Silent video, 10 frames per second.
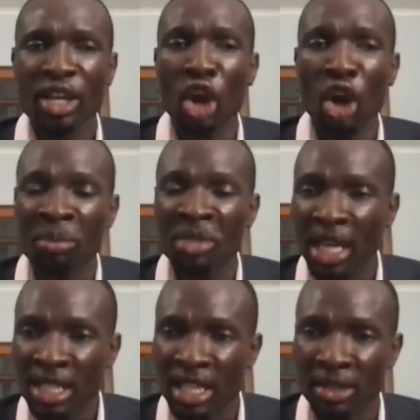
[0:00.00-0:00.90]
your
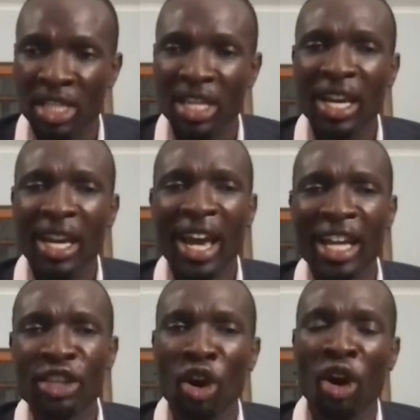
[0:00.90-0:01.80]
objectives,
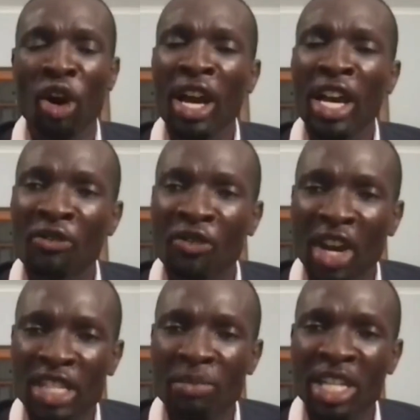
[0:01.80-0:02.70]
and your
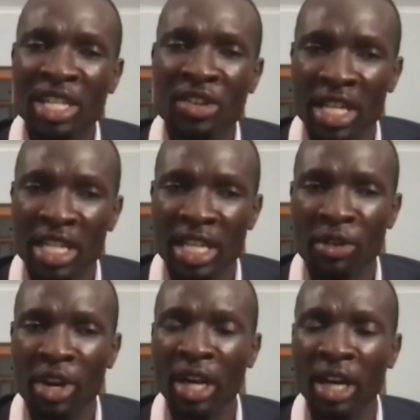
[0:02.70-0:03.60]
investment
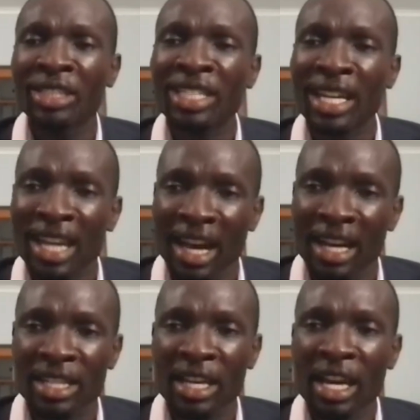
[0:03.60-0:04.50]
criteria, such
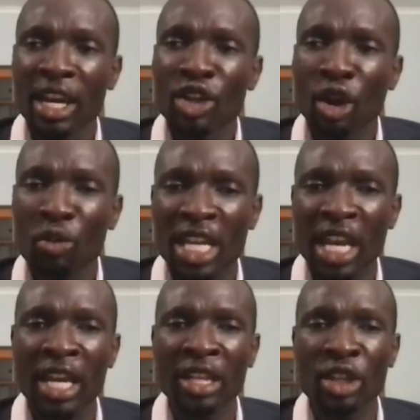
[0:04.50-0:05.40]
as your
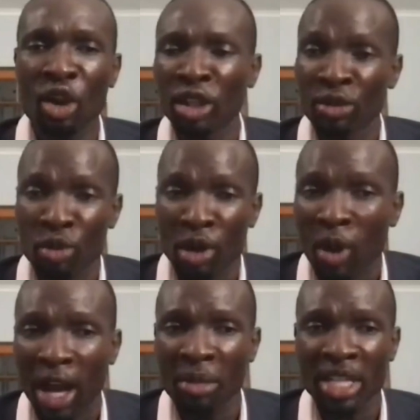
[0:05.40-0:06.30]
return on
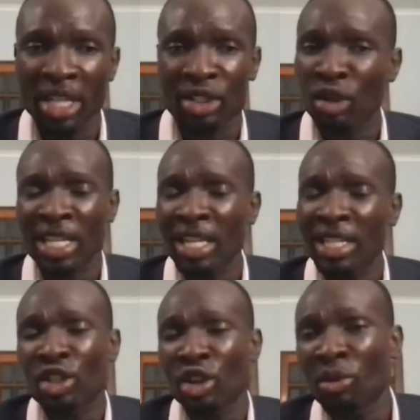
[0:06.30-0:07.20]
requirements, so, such
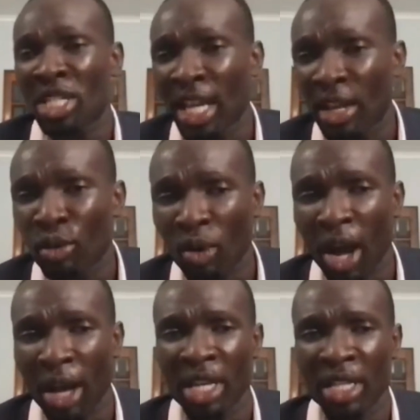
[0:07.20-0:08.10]
as your return
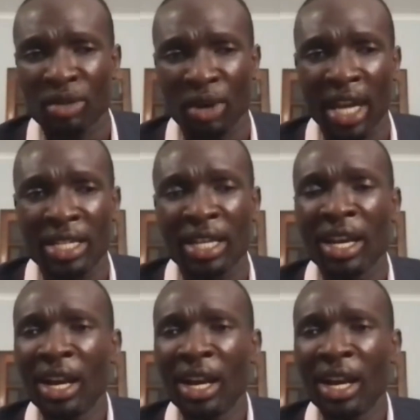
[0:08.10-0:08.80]
requirements, right?